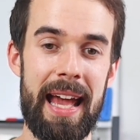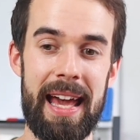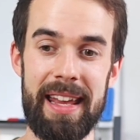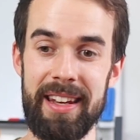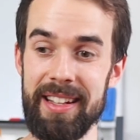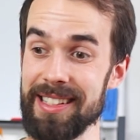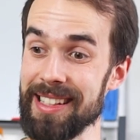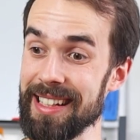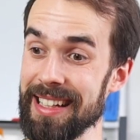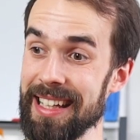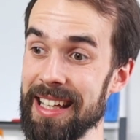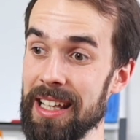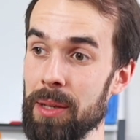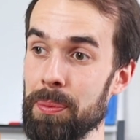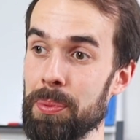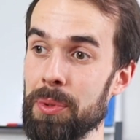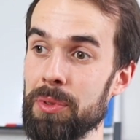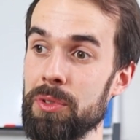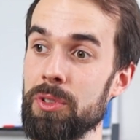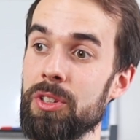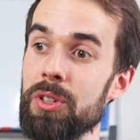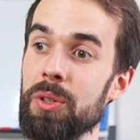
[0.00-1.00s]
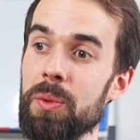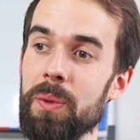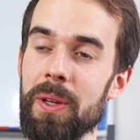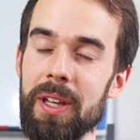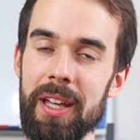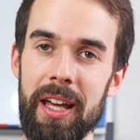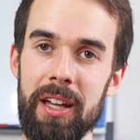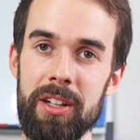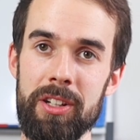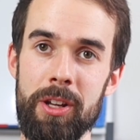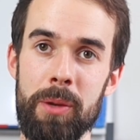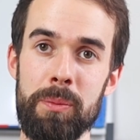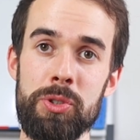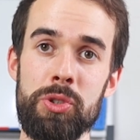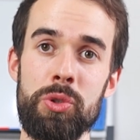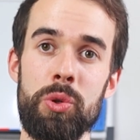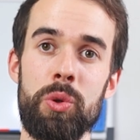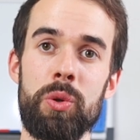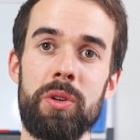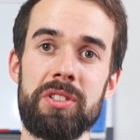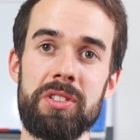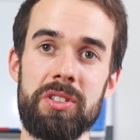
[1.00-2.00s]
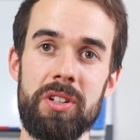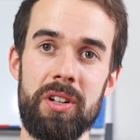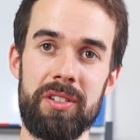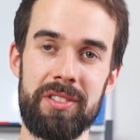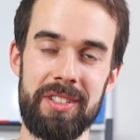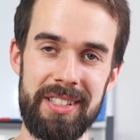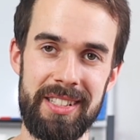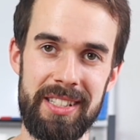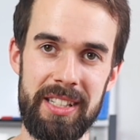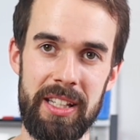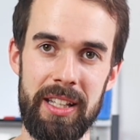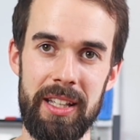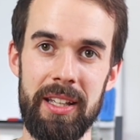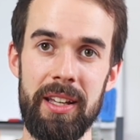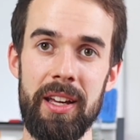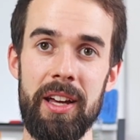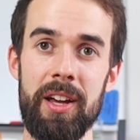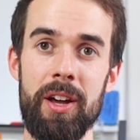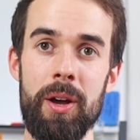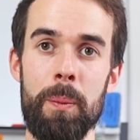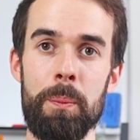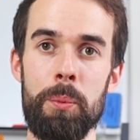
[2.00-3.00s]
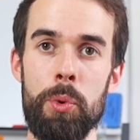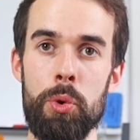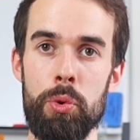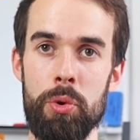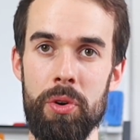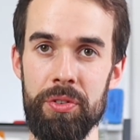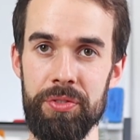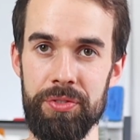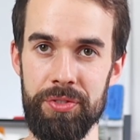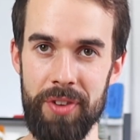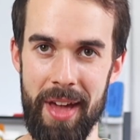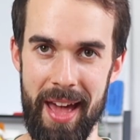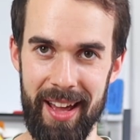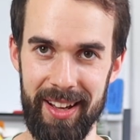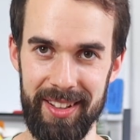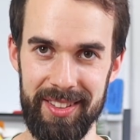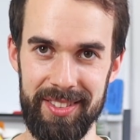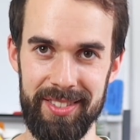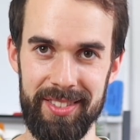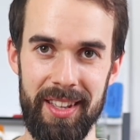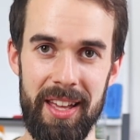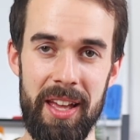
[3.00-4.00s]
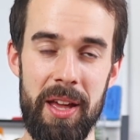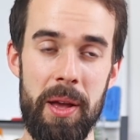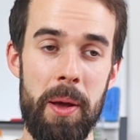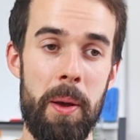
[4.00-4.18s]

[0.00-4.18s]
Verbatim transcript: And as I keep on doing it, I'm sure I'll start to see more effects.